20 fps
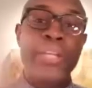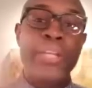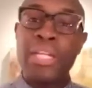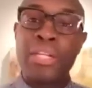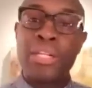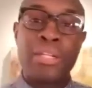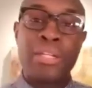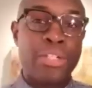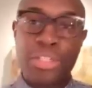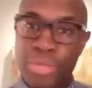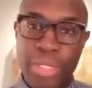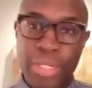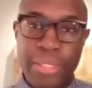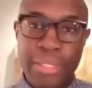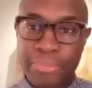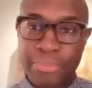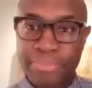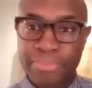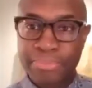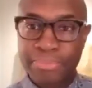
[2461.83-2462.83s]
of industry.
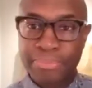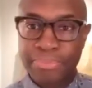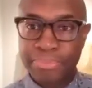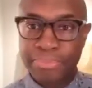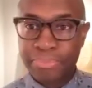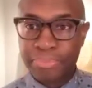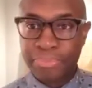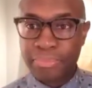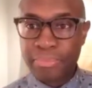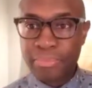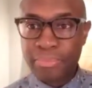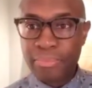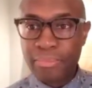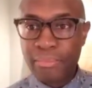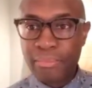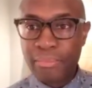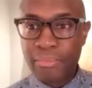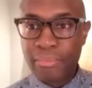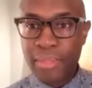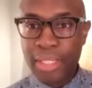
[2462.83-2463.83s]

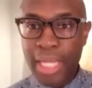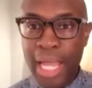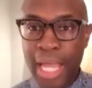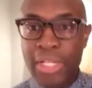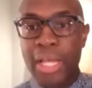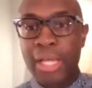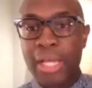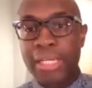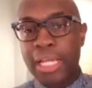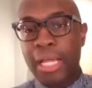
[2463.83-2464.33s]
Yes. And I'd